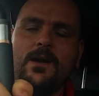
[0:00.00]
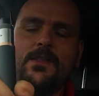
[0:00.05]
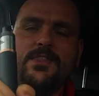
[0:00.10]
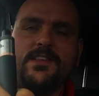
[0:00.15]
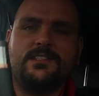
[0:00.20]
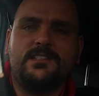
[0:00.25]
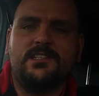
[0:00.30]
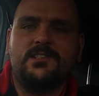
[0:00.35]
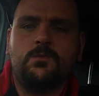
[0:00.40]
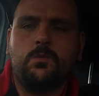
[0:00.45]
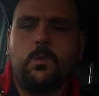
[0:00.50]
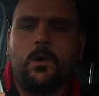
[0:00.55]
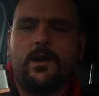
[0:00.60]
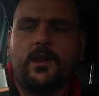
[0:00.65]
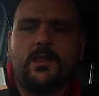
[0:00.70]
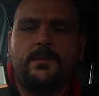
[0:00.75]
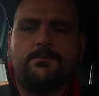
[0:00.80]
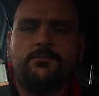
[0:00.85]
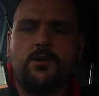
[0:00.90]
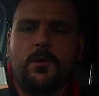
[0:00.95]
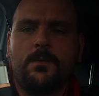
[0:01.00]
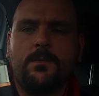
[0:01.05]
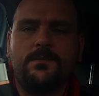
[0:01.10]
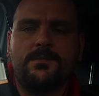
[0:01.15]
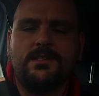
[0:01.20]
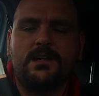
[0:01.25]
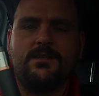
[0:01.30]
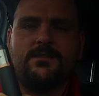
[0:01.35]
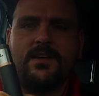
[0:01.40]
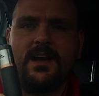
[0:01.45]
and this is one of the
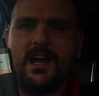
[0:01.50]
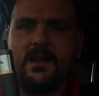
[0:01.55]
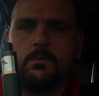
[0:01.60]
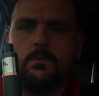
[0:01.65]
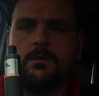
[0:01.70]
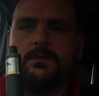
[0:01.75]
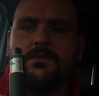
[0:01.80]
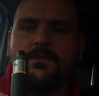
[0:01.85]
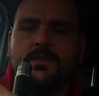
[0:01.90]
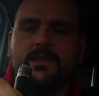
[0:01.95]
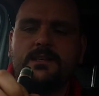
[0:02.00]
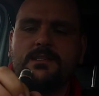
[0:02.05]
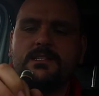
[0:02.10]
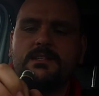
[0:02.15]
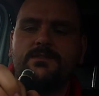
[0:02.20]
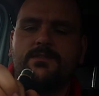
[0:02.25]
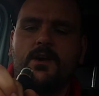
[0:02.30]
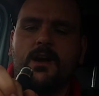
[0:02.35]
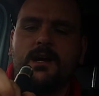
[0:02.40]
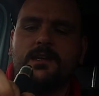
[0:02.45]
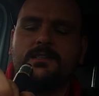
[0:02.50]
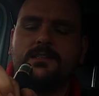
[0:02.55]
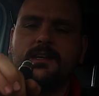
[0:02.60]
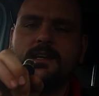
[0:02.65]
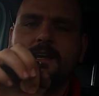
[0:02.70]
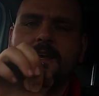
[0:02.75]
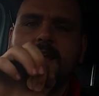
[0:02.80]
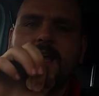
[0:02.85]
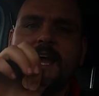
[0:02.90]
problems that I've had with this device,